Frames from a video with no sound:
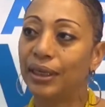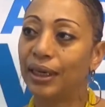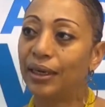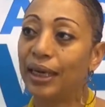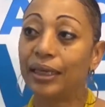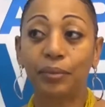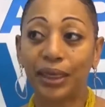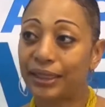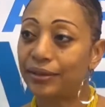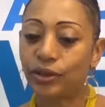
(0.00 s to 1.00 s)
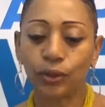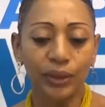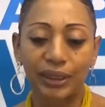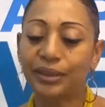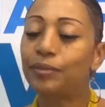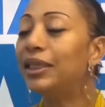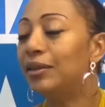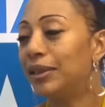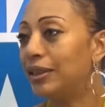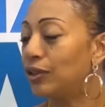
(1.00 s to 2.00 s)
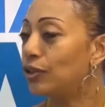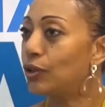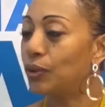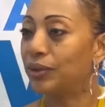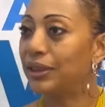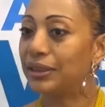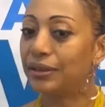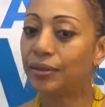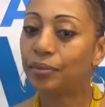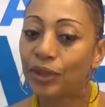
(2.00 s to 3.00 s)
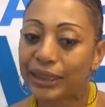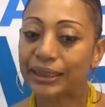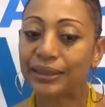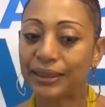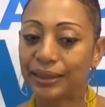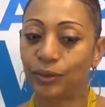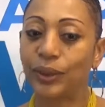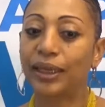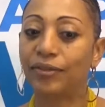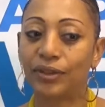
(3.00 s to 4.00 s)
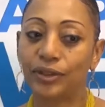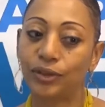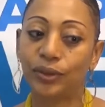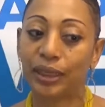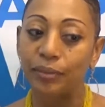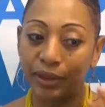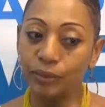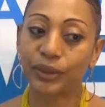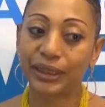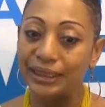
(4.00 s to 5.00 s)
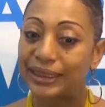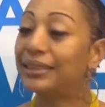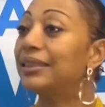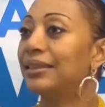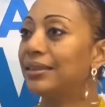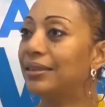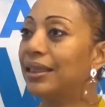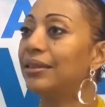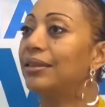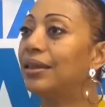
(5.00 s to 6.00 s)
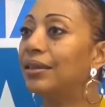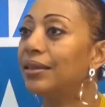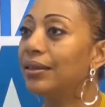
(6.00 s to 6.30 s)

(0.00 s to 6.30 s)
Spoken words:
And Mother told us many, many stories. The presents that were given to them, he would insist that they